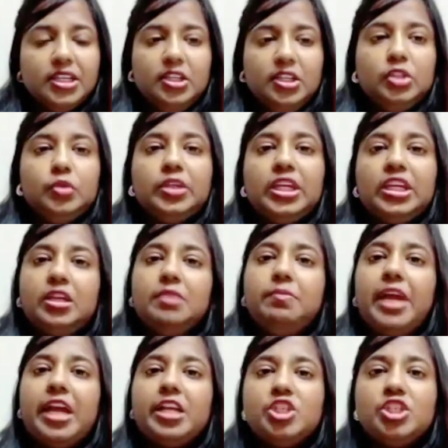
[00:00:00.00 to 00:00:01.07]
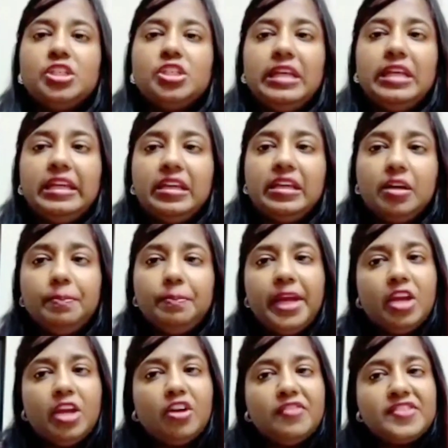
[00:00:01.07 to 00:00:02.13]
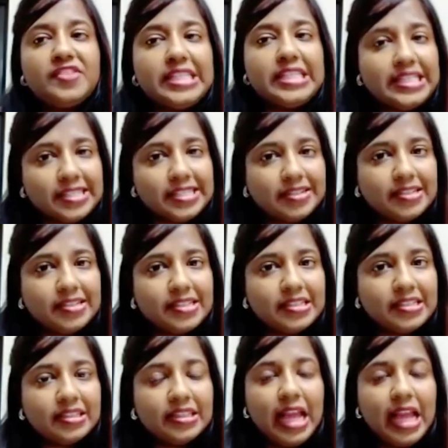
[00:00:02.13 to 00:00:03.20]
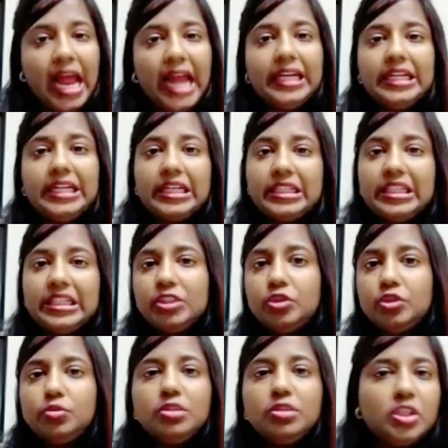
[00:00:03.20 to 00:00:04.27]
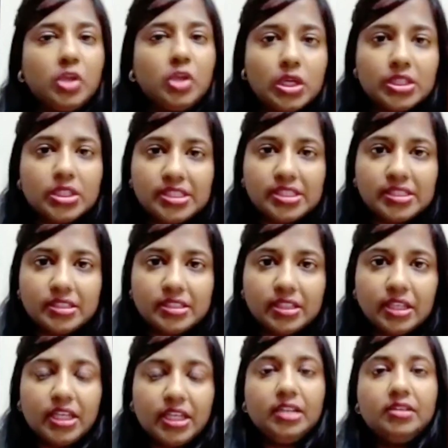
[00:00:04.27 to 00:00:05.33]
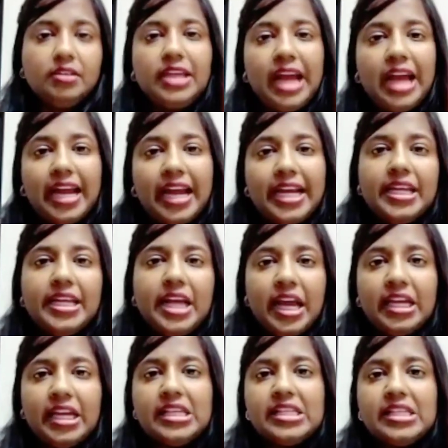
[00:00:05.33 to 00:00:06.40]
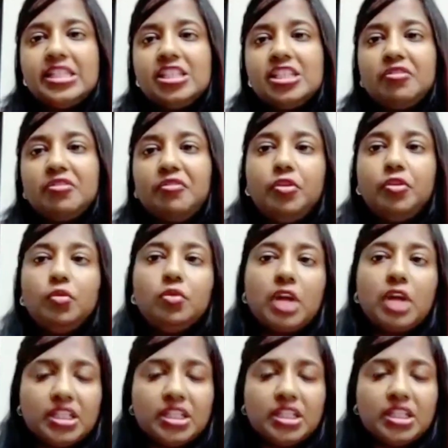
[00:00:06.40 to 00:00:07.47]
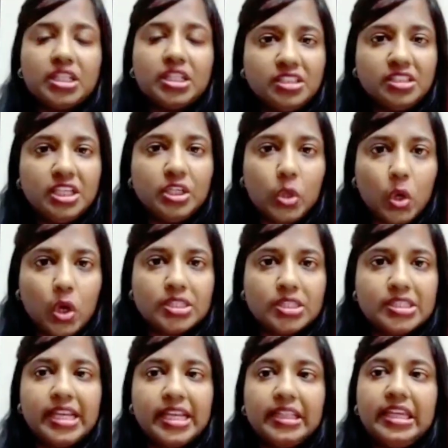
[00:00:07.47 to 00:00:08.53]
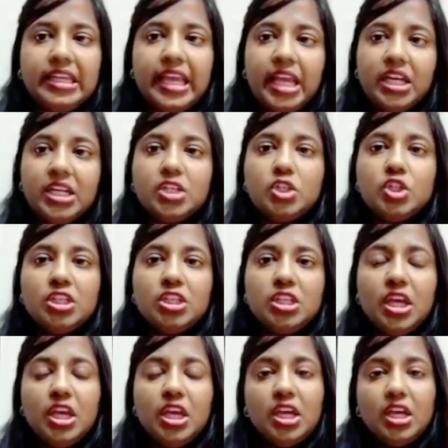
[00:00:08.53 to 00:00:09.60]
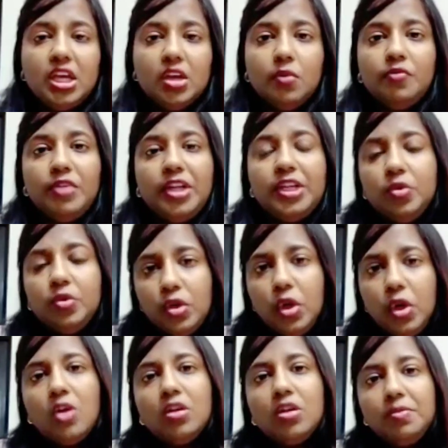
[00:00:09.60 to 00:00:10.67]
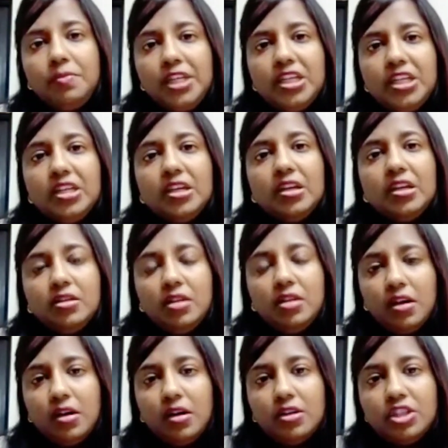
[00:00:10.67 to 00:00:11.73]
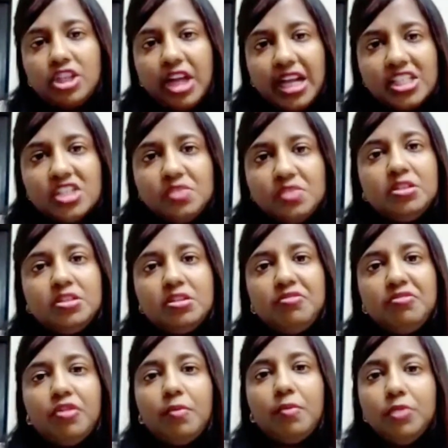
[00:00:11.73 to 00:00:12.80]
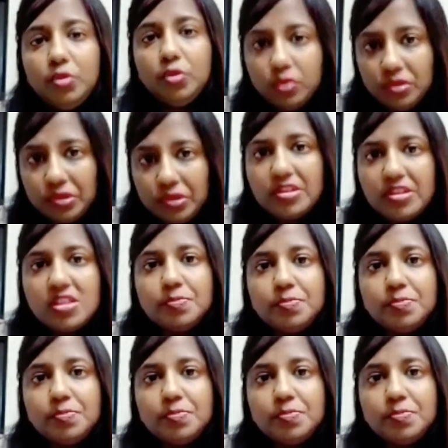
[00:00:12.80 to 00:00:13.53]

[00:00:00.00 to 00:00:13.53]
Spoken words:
You can imagine taking a pair of scissors and cutting through the cords. The idea is that if you cut the cords, then the energy will no longer be transmitted from you to this